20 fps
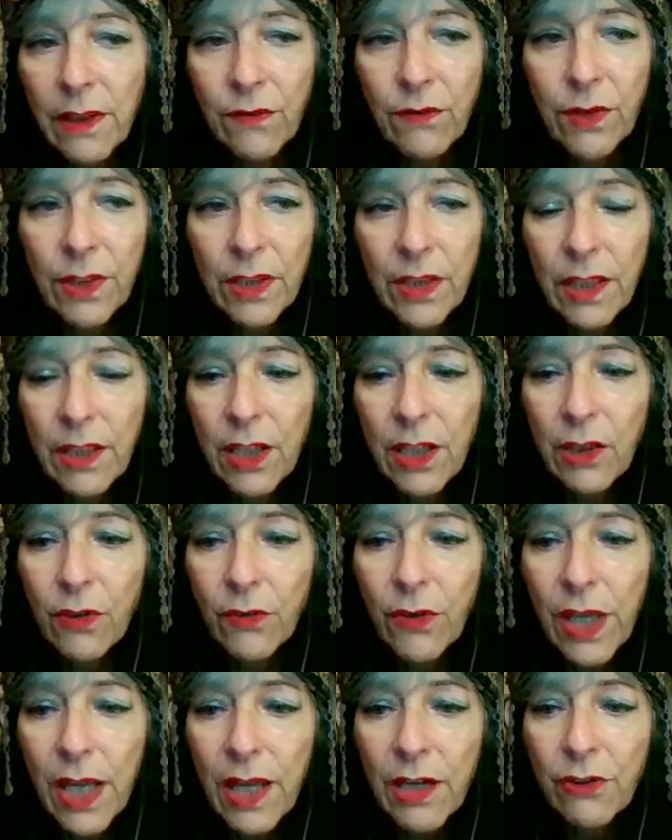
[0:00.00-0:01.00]
I feel like,
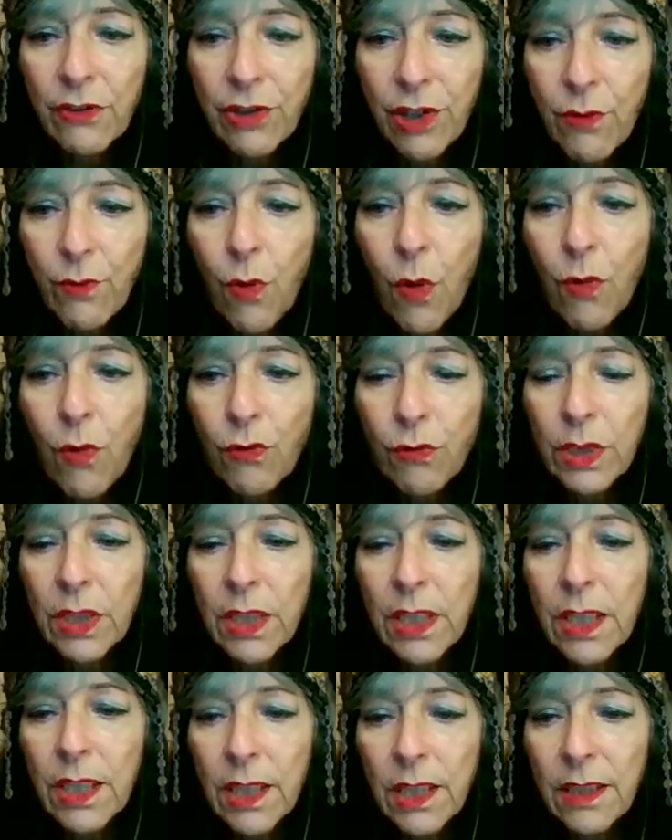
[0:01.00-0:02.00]
the energy won't
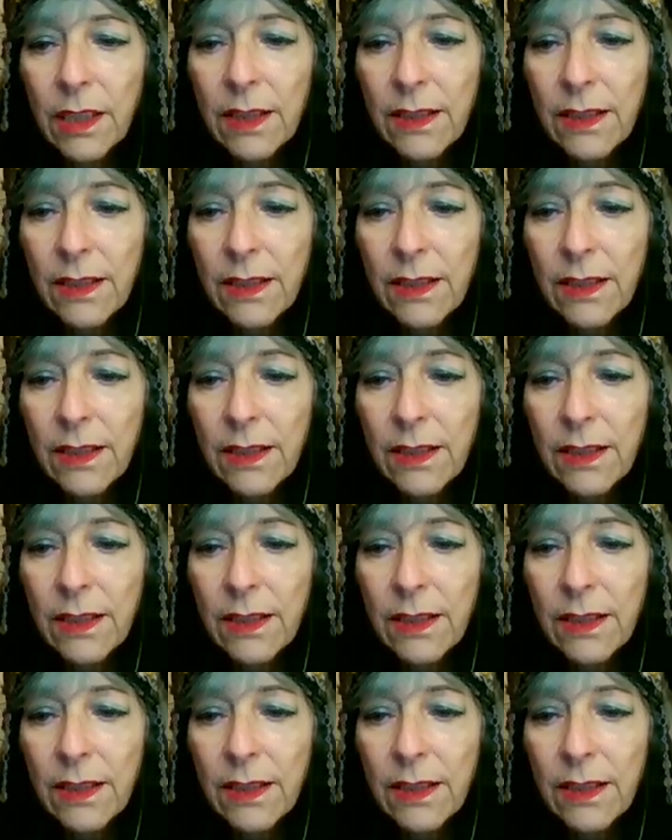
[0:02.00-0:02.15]
really hit